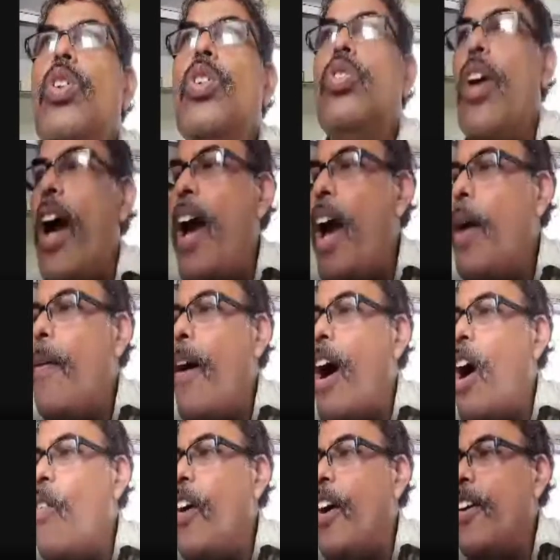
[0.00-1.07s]
have
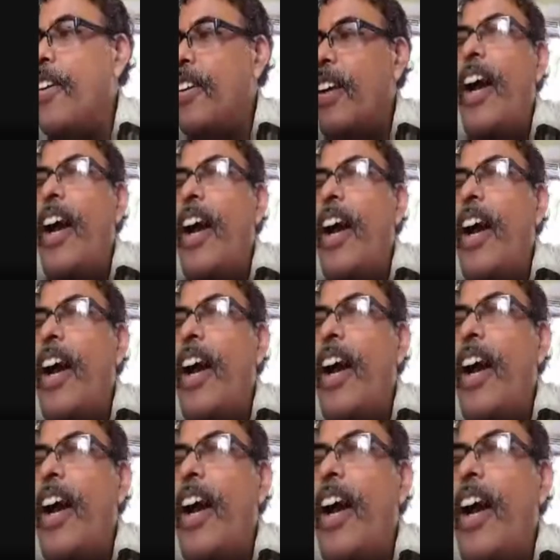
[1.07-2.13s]
our
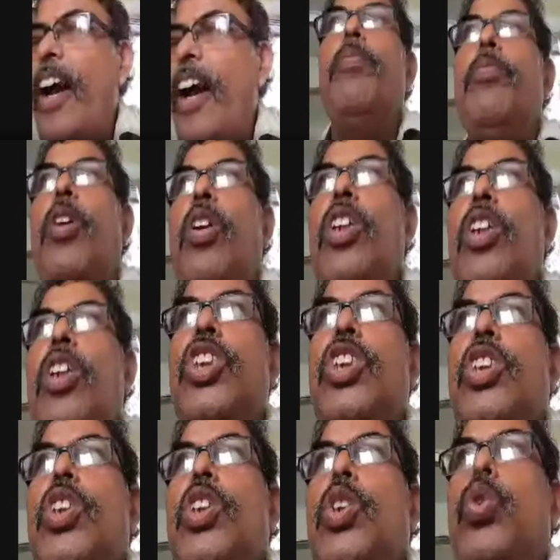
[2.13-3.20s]
advancement of knowledge,
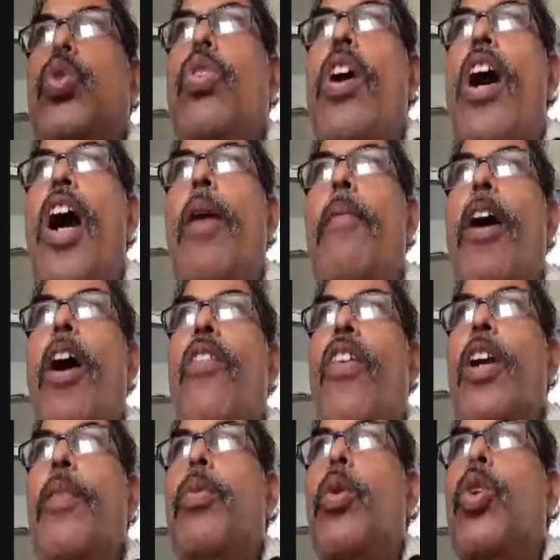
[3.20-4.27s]
to have our
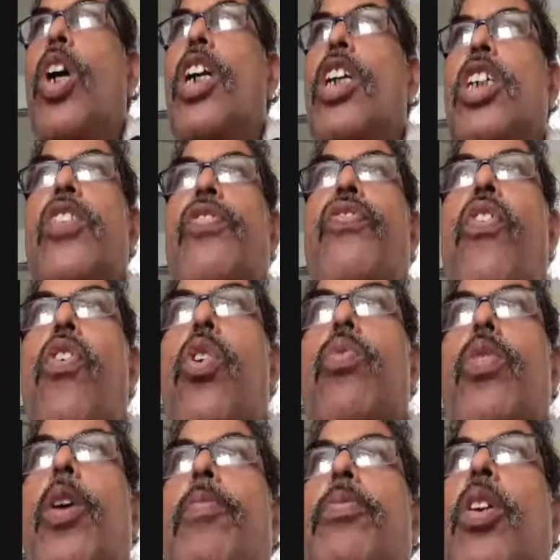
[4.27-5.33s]
productive form
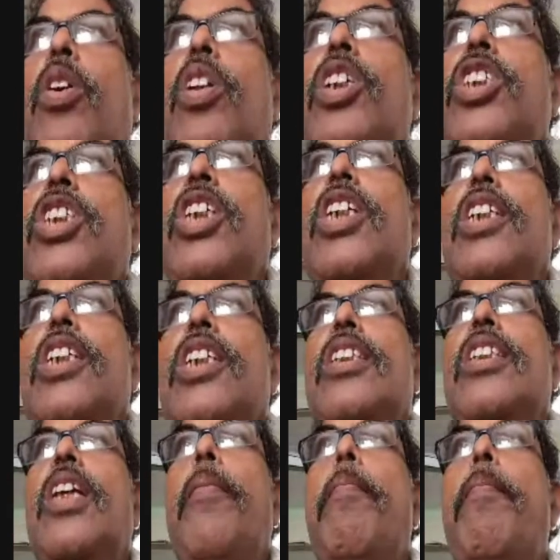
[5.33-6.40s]
of knowledge in
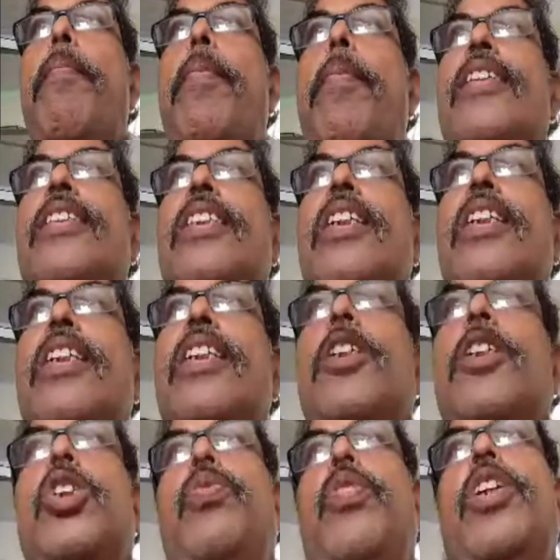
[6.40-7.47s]
the present
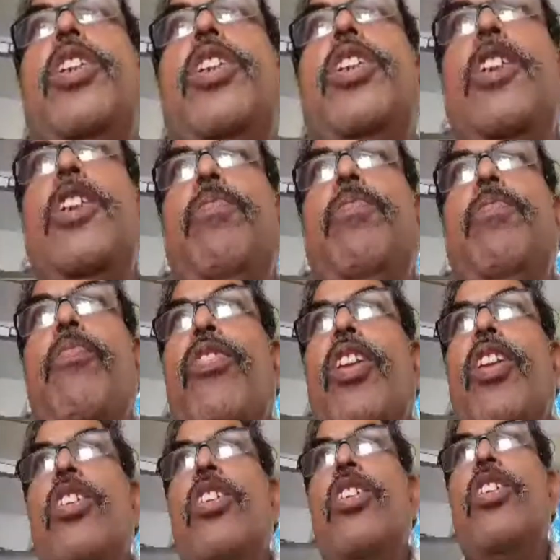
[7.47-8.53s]
perspective.
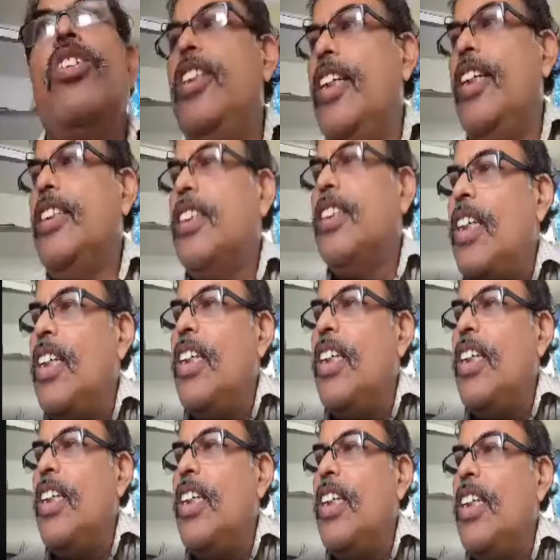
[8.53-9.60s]
So yes,
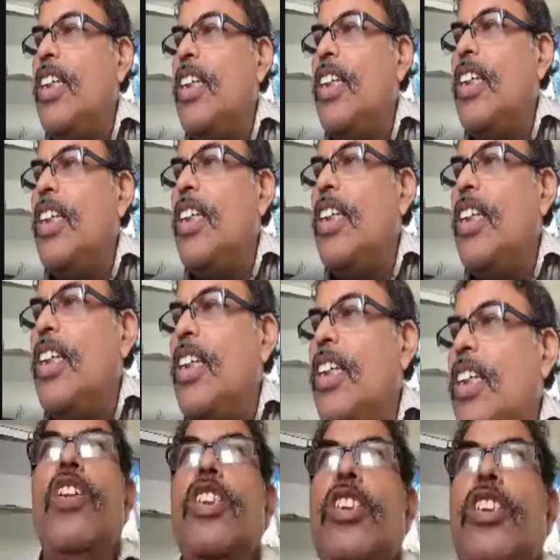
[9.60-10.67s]
knowledge is very
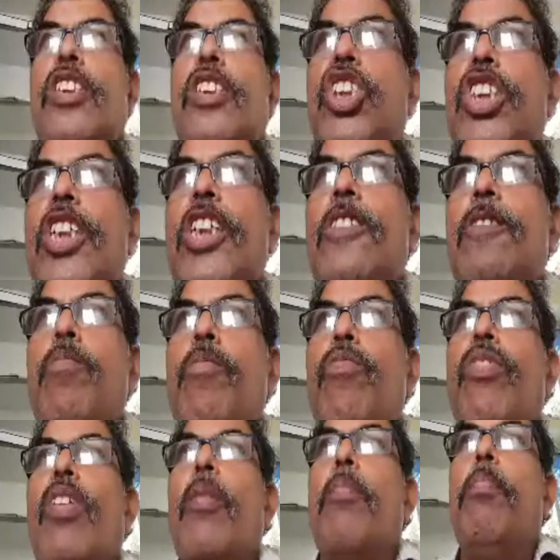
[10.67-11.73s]
much essential,
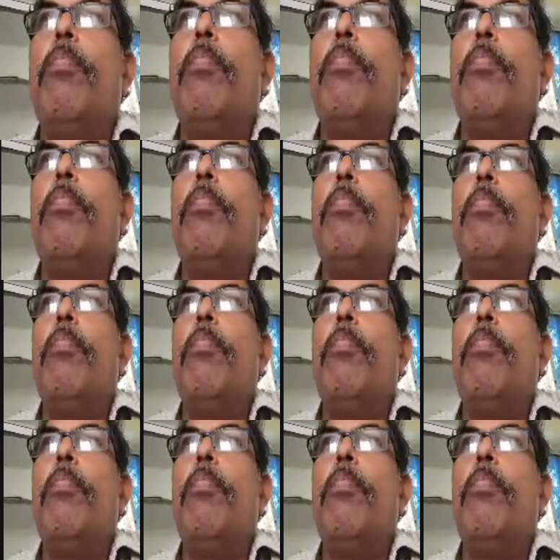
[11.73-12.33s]
but we